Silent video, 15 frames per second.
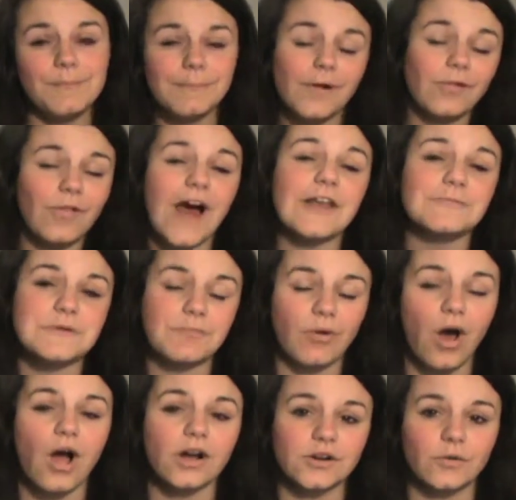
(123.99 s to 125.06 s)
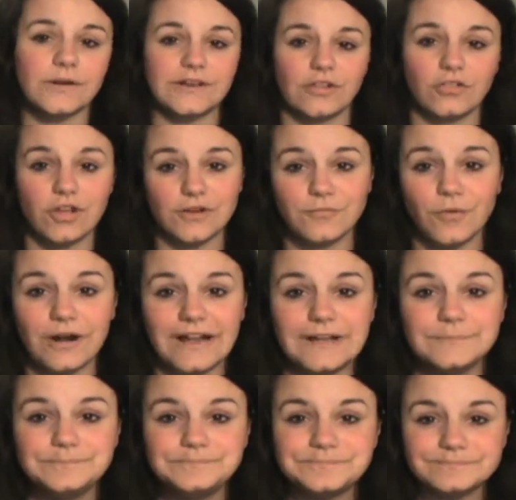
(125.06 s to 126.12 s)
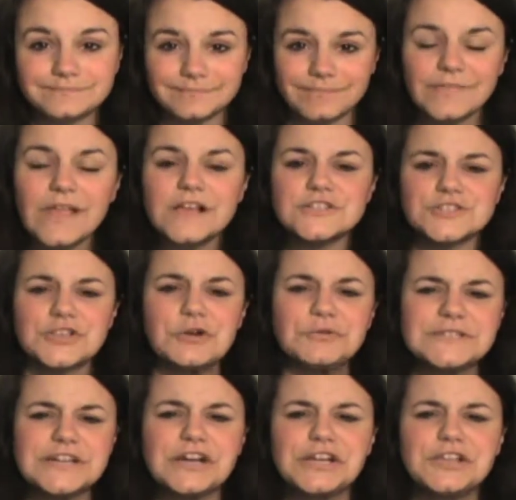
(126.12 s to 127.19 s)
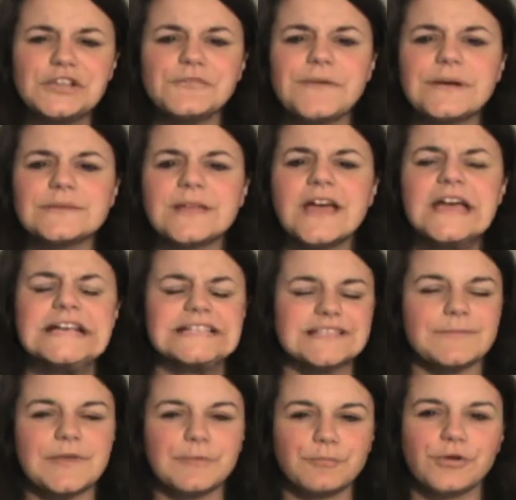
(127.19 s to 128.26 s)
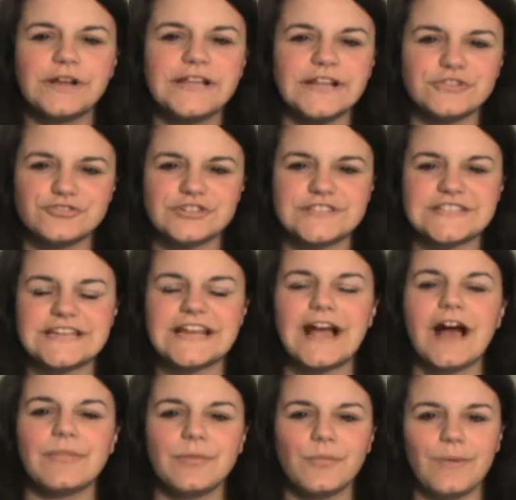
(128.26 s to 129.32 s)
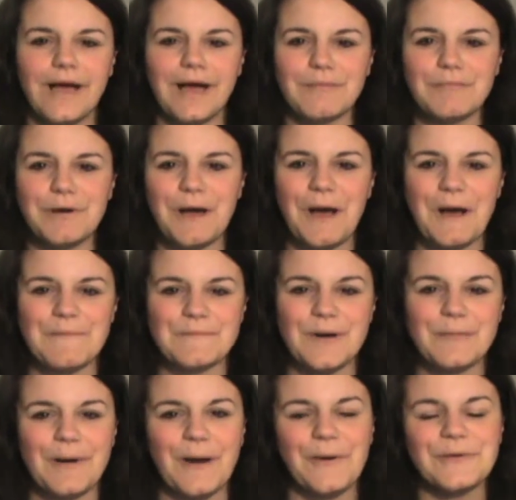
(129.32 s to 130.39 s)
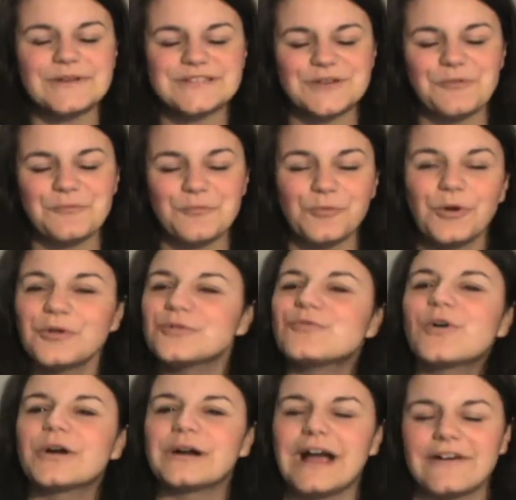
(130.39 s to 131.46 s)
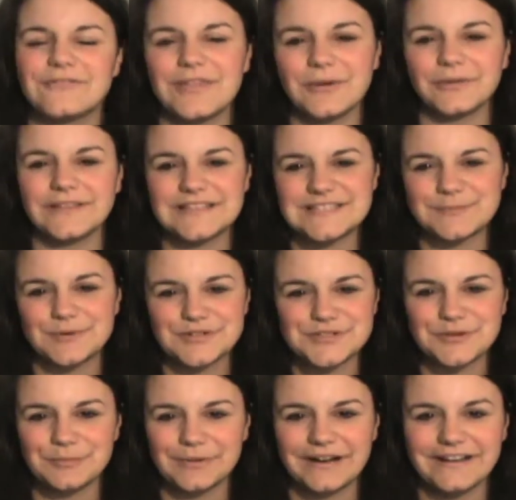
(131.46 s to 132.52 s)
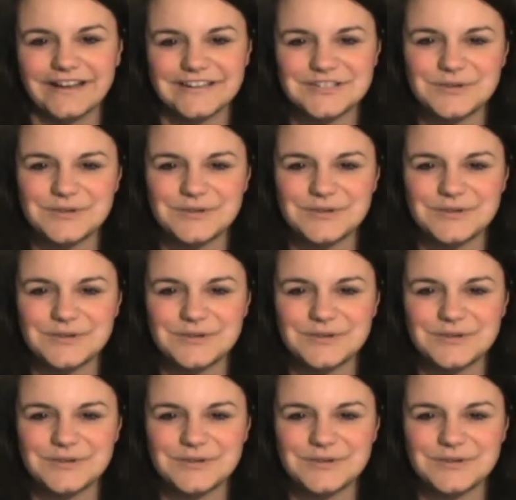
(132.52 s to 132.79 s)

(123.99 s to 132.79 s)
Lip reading: A lot of people are going to look for it. So Derek, you found something pretty interesting on the web about World of Warcraft that relates to personal branding.